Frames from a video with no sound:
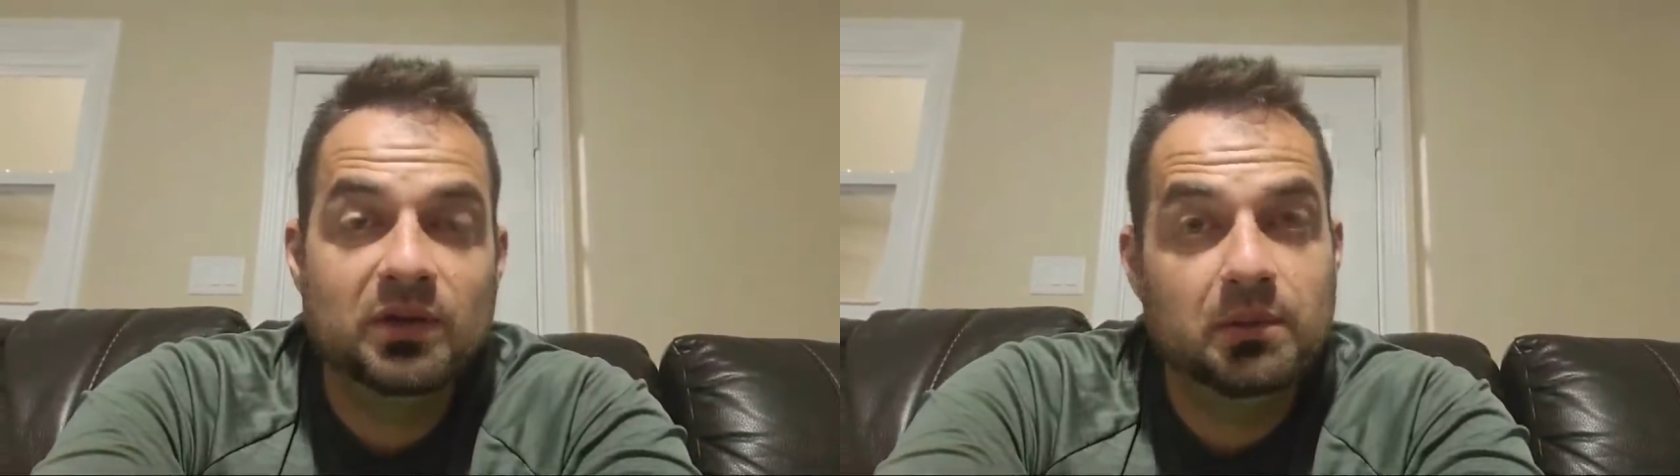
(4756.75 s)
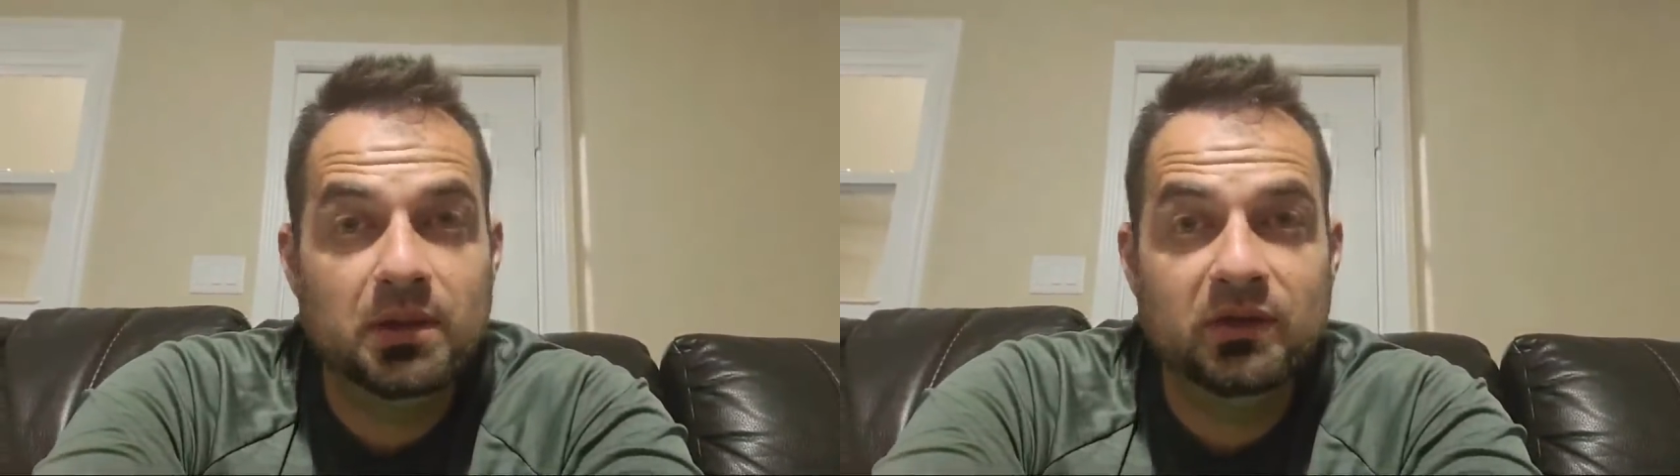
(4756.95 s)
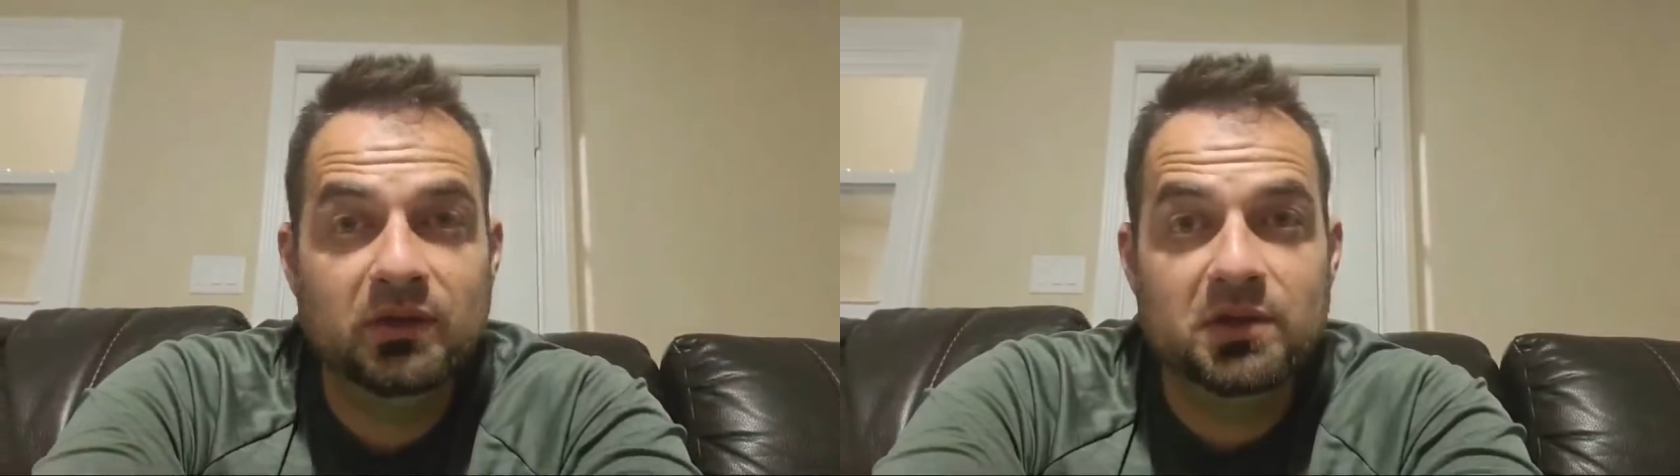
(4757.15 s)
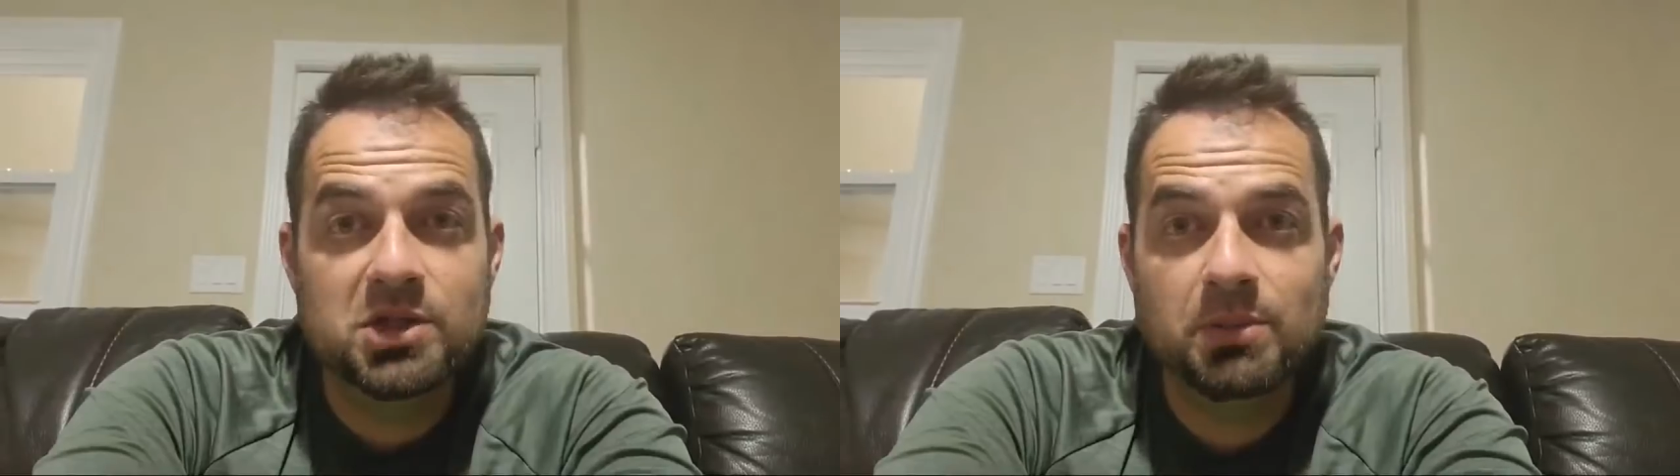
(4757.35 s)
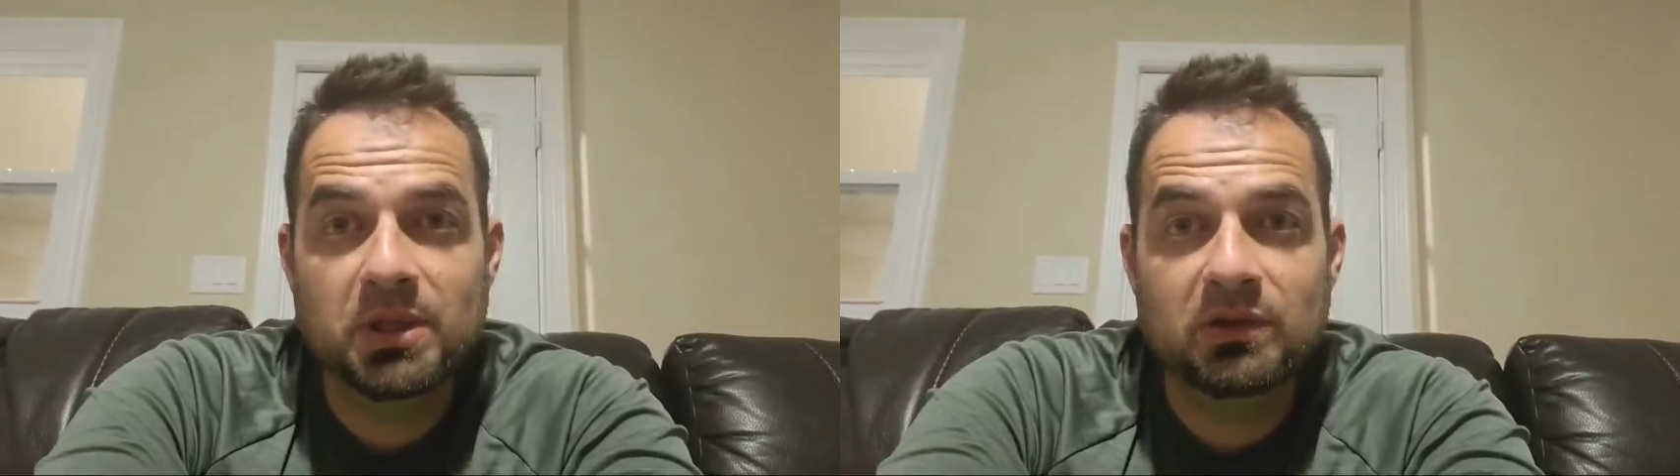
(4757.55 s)
Well, listen,
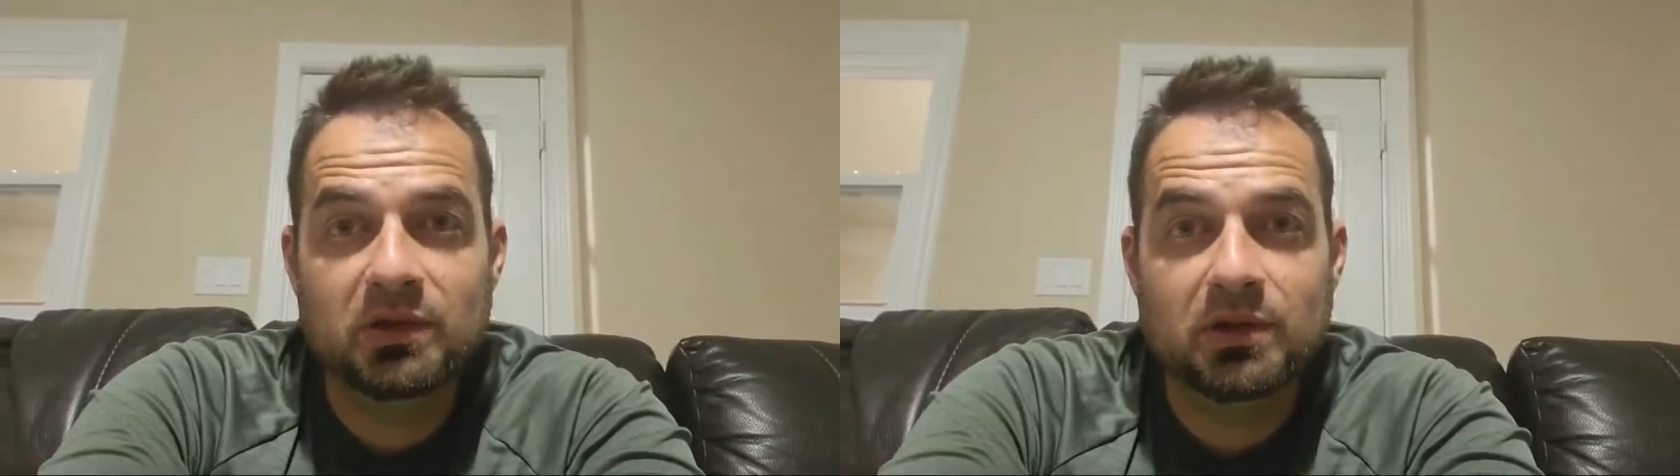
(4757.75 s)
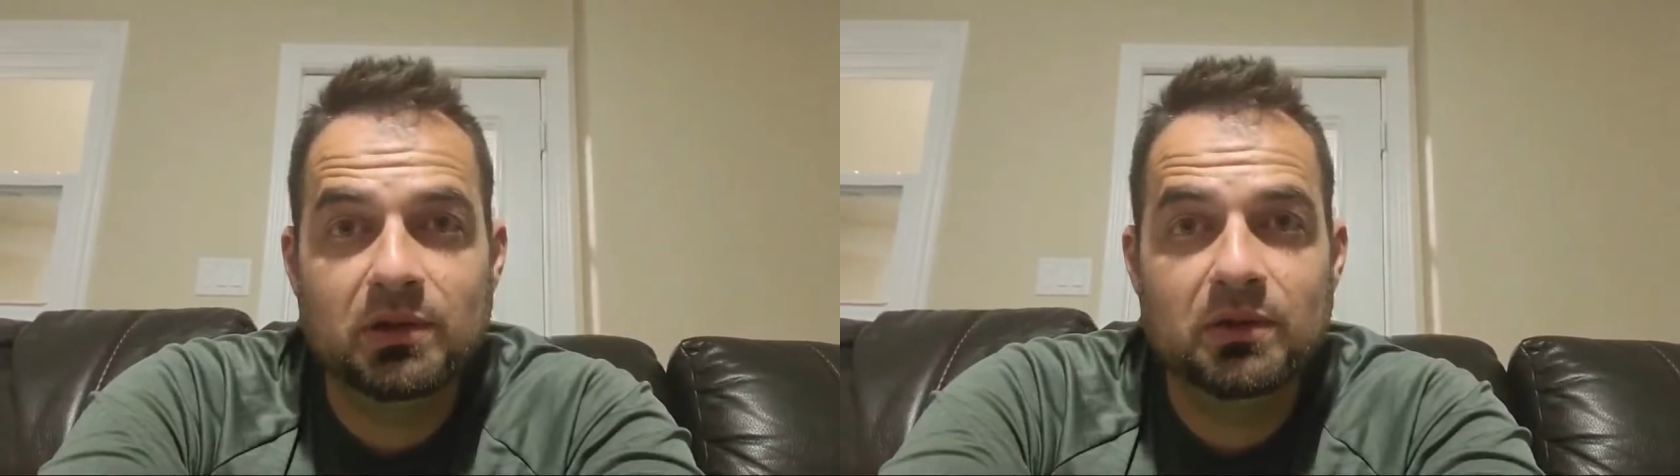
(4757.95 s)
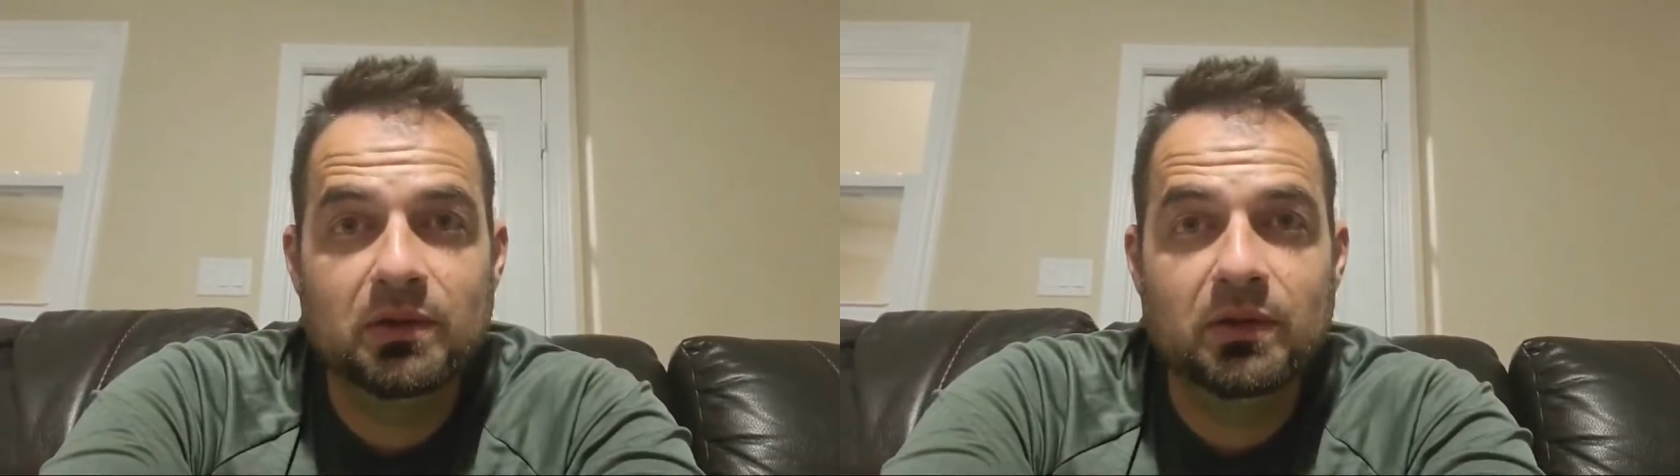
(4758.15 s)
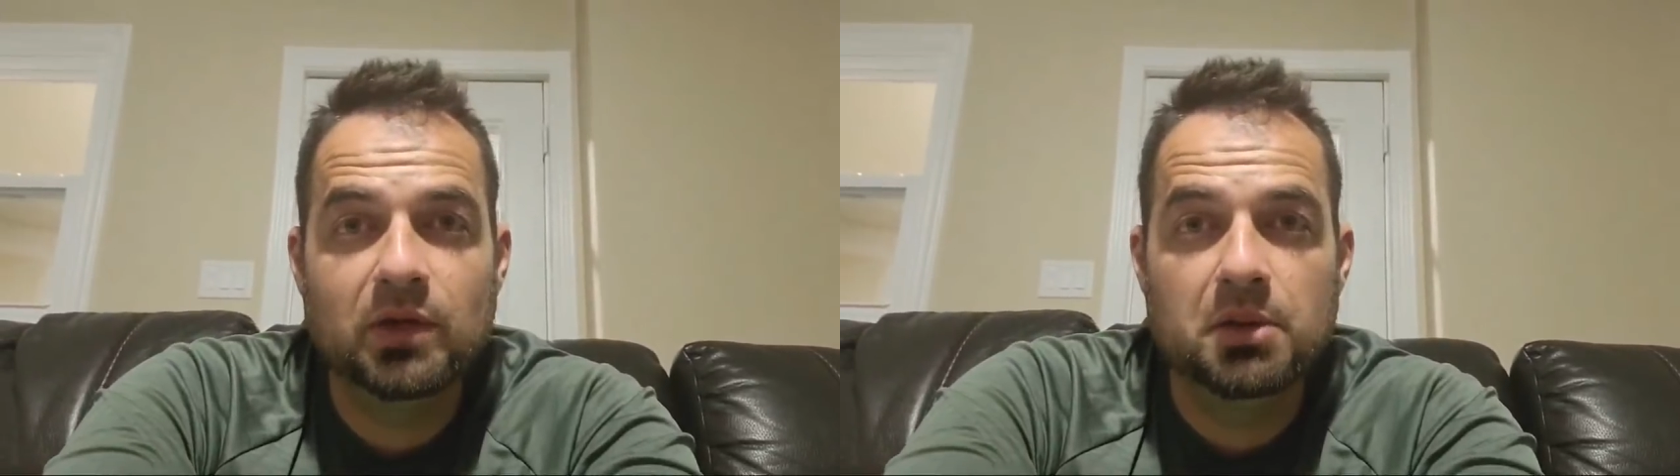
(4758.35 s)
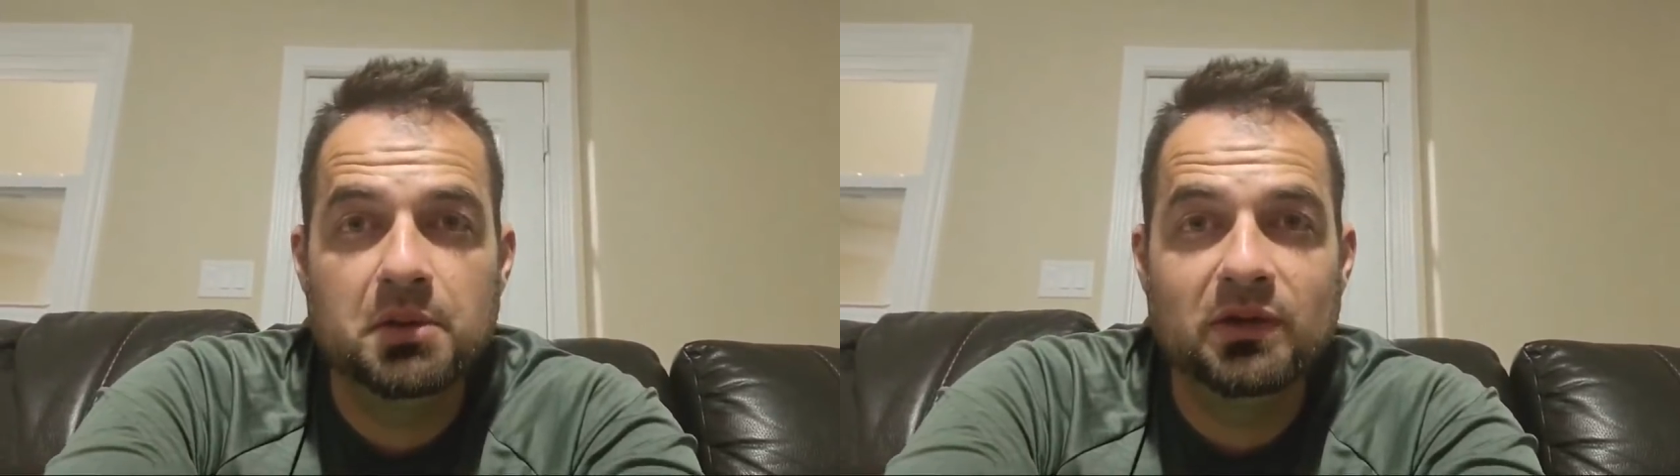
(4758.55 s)
shipping is
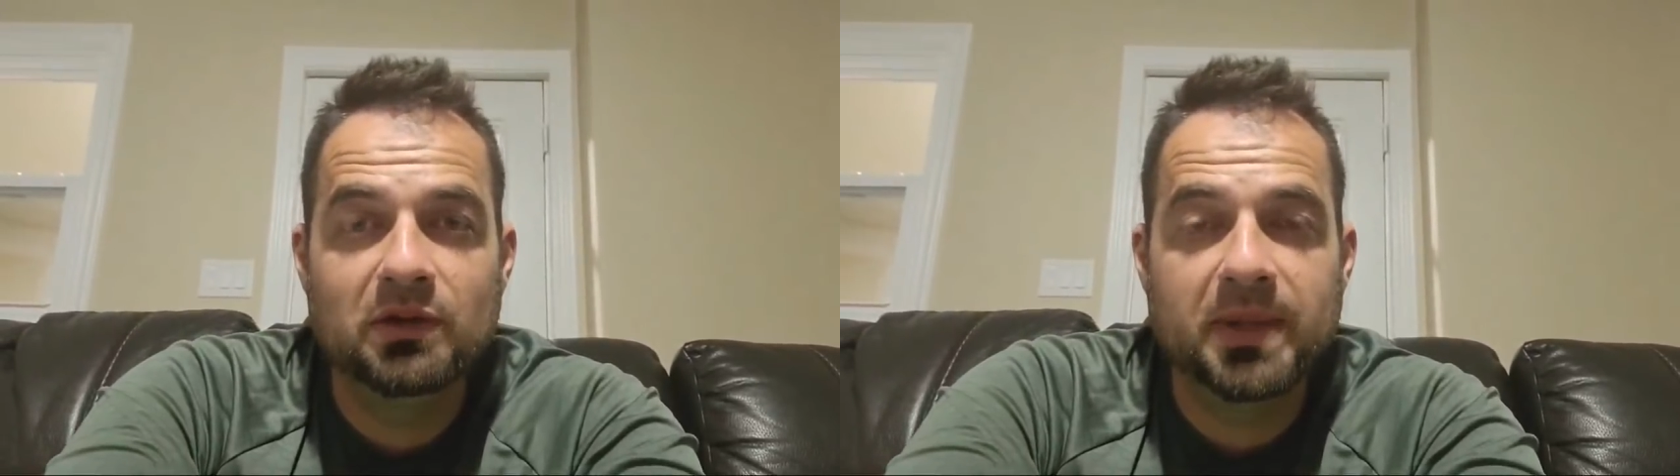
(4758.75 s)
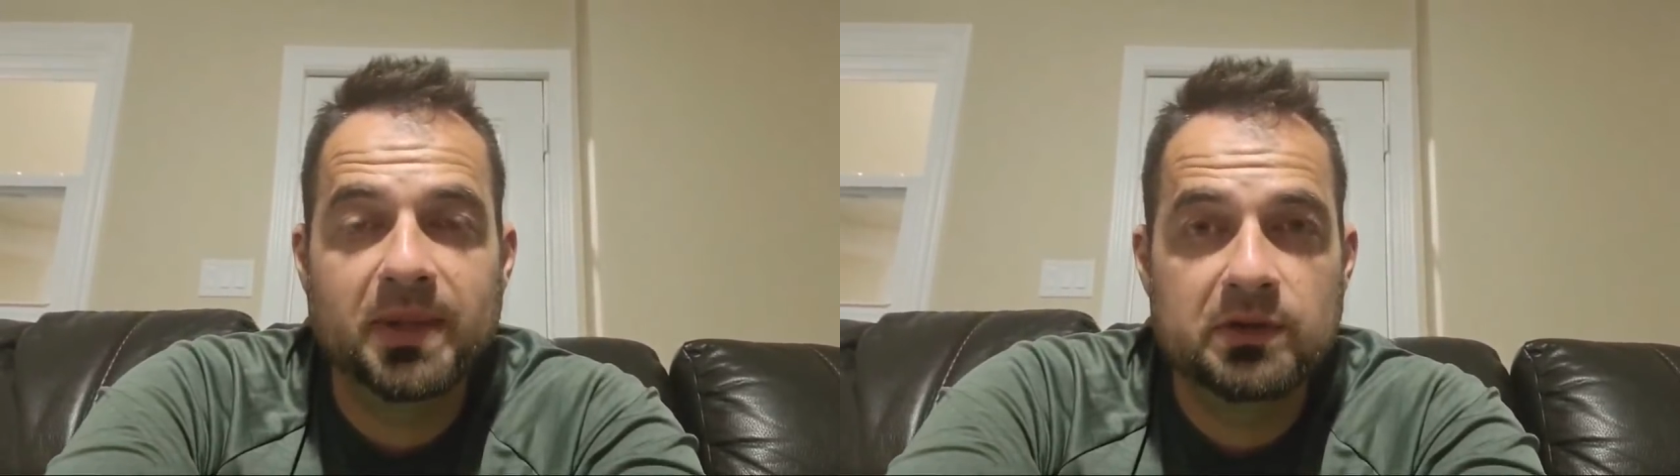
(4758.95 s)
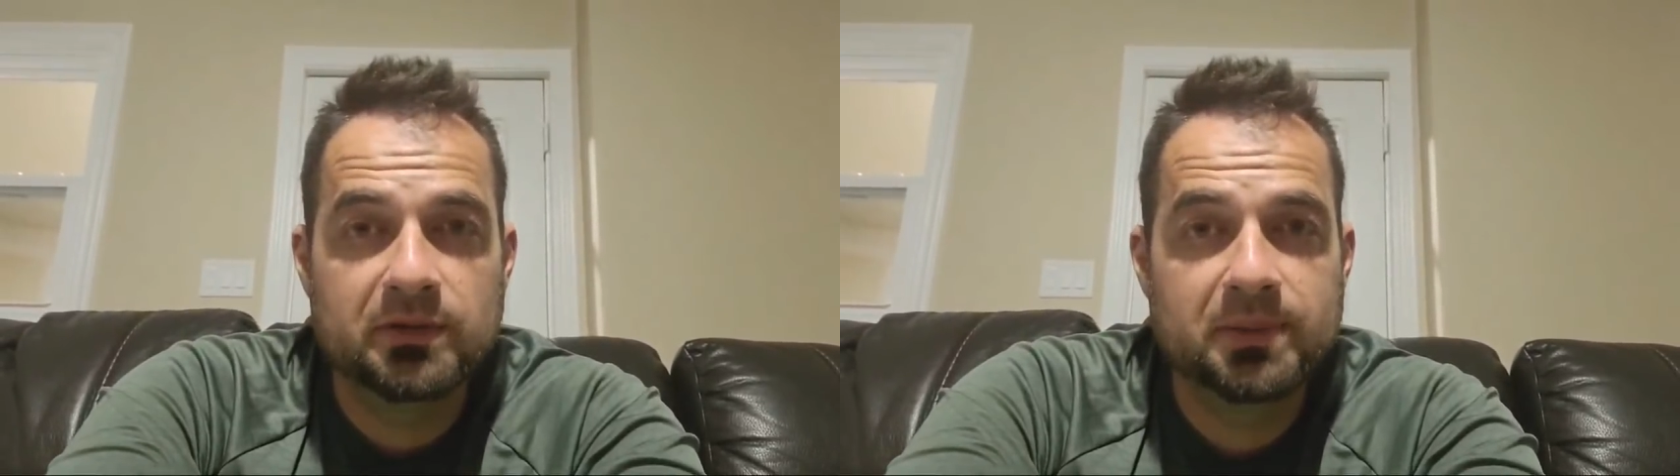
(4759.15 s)
always expensive,